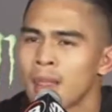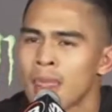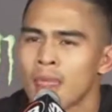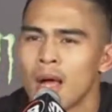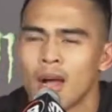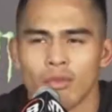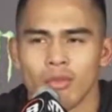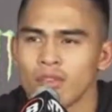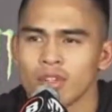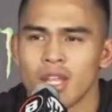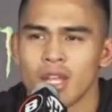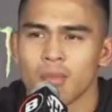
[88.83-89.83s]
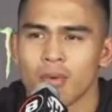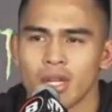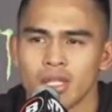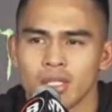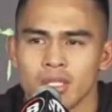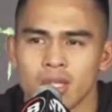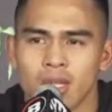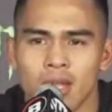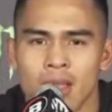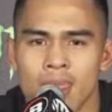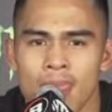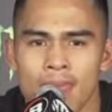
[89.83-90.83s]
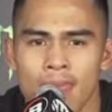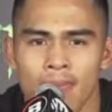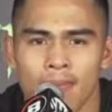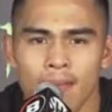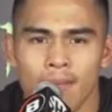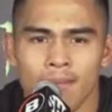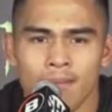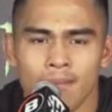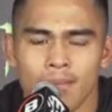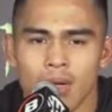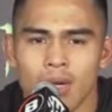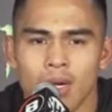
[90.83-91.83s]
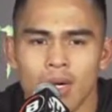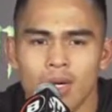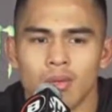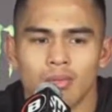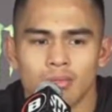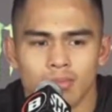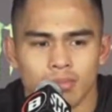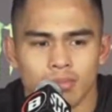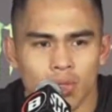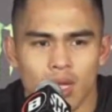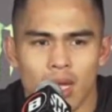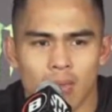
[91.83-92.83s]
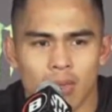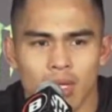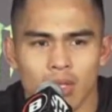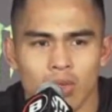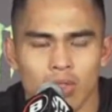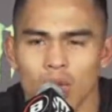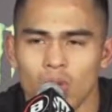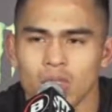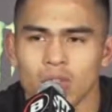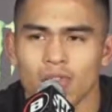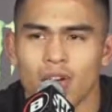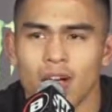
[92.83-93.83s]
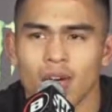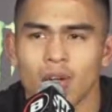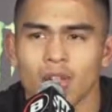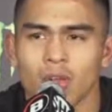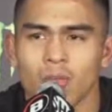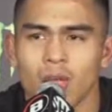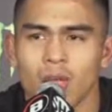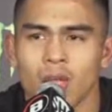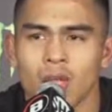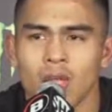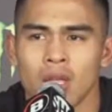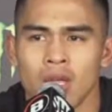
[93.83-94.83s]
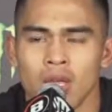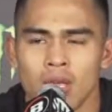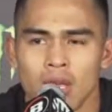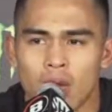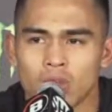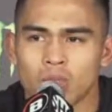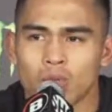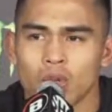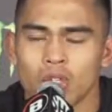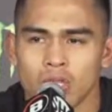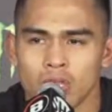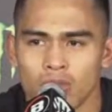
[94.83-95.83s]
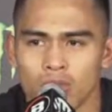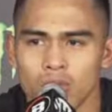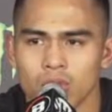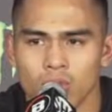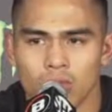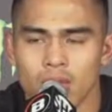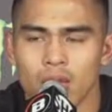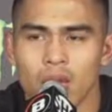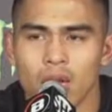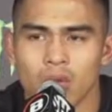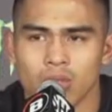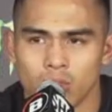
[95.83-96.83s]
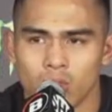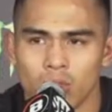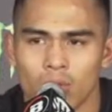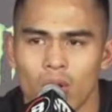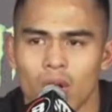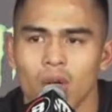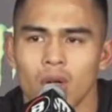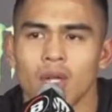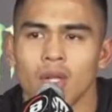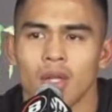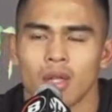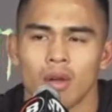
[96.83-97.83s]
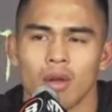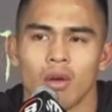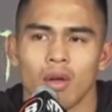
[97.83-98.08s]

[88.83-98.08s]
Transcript: I don't ever take breaks. Um, so yeah, I mean, there was always a fire under me. I was more just confused on what the hell I was doing wrong, you know.